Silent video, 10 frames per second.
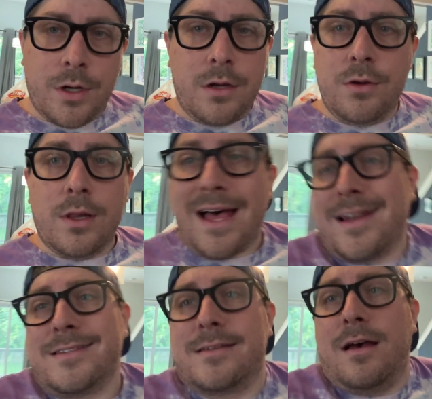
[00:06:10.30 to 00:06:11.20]
going to do a
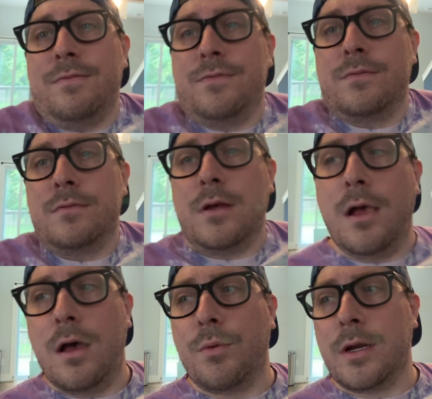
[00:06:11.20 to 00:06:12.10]
lot of stuff.
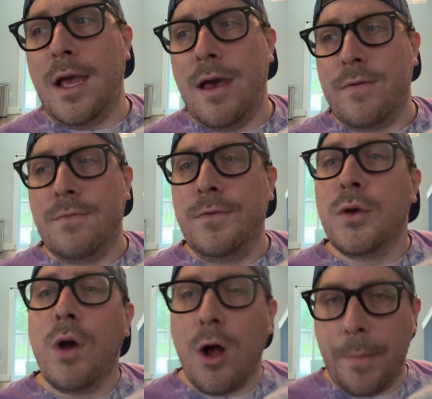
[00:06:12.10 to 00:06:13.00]
We're going to have a
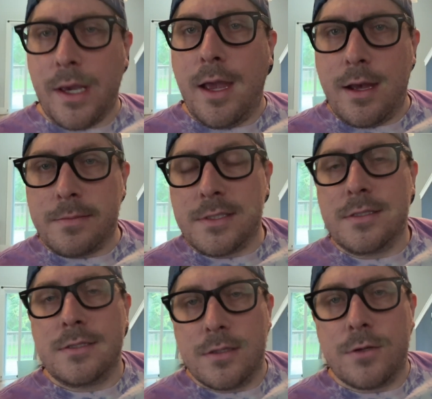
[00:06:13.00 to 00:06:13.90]
few helping
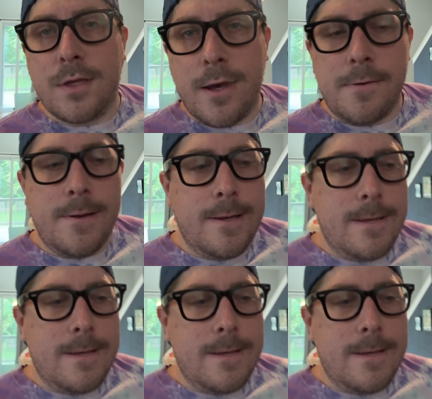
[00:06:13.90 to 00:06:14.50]
hands to do that.